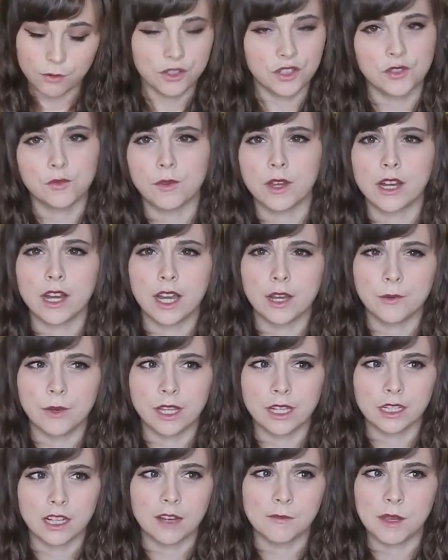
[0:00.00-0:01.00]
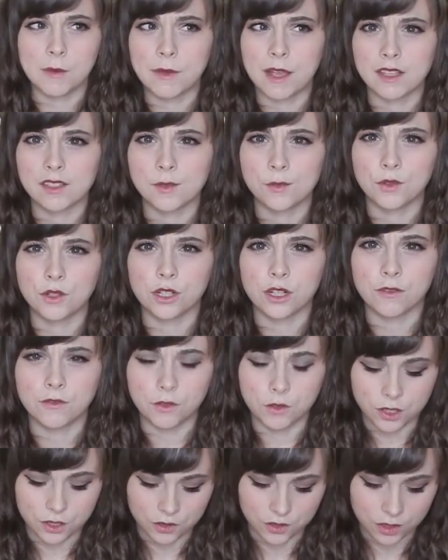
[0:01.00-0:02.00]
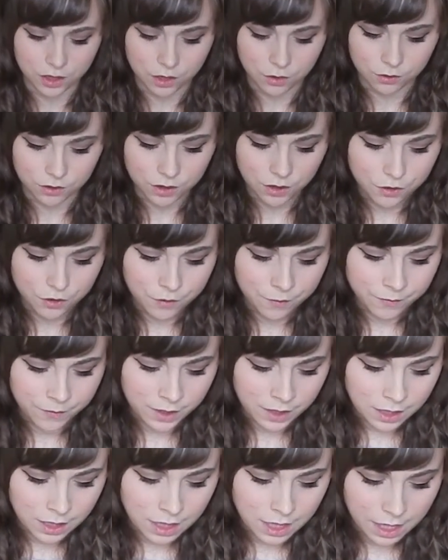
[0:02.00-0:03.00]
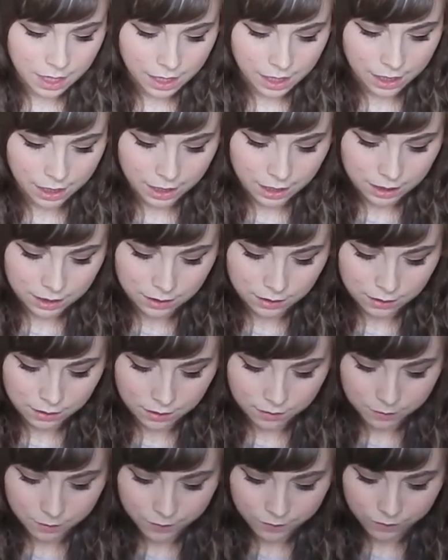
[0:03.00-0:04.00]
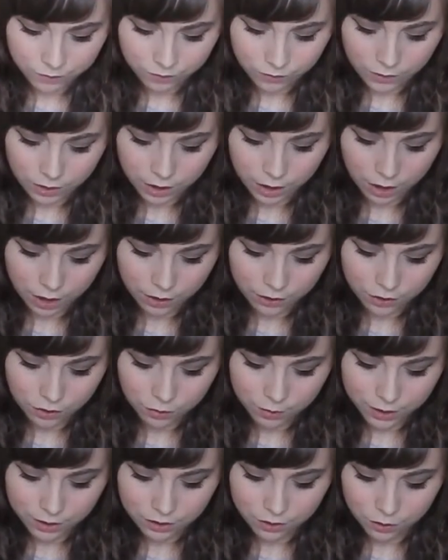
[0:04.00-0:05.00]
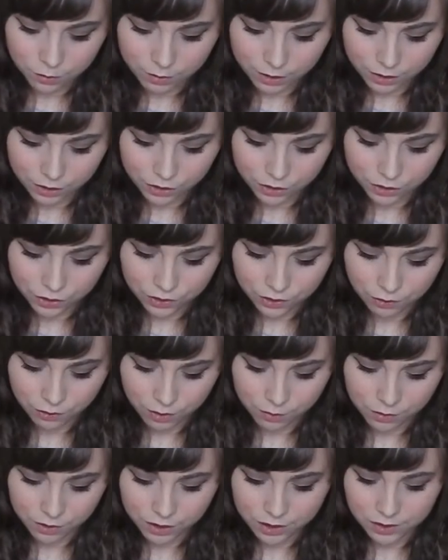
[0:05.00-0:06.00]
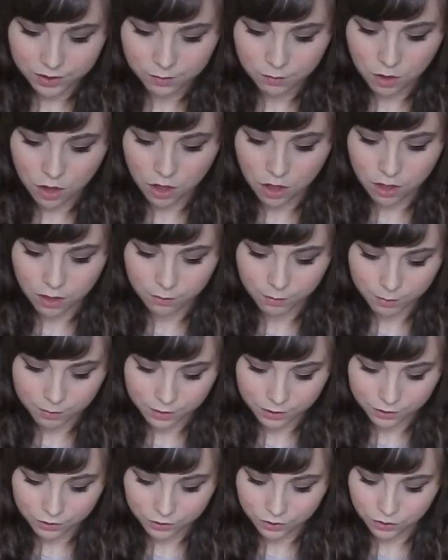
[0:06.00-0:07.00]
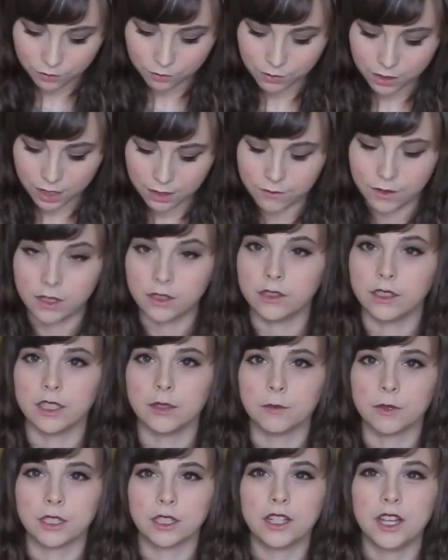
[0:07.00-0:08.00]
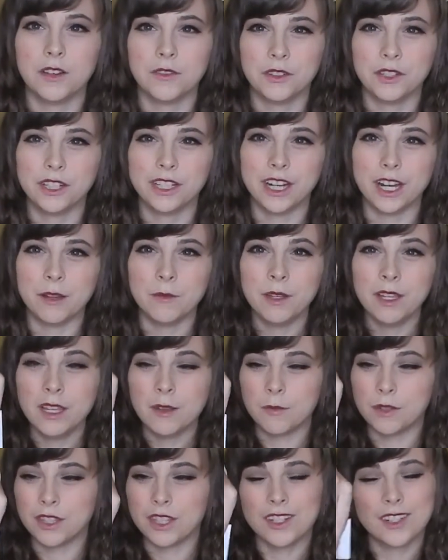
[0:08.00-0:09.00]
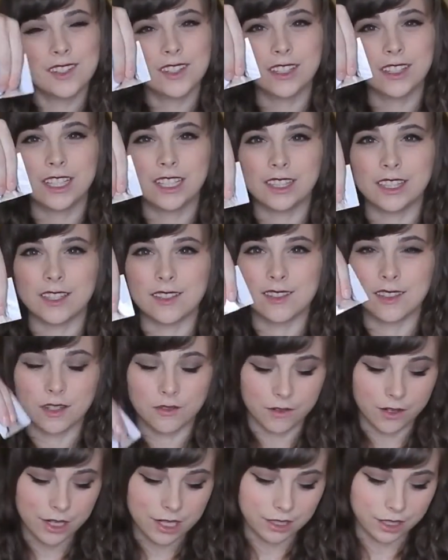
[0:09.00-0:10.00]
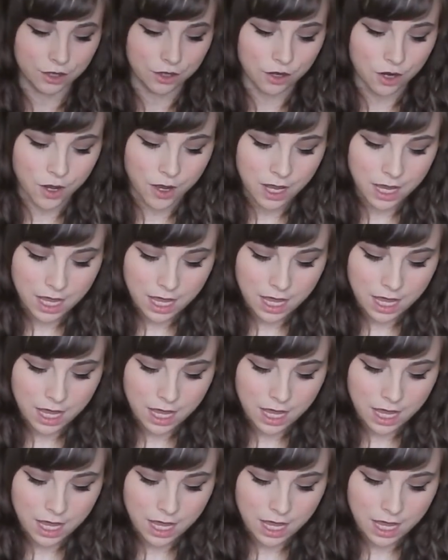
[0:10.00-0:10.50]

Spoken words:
which is where I went and got my passport a few years ago too. And they are 2x2 pictures, so they're pretty small. My picture's kind of ugly, I'm gonna cover it up. But they just look like this, they're very little.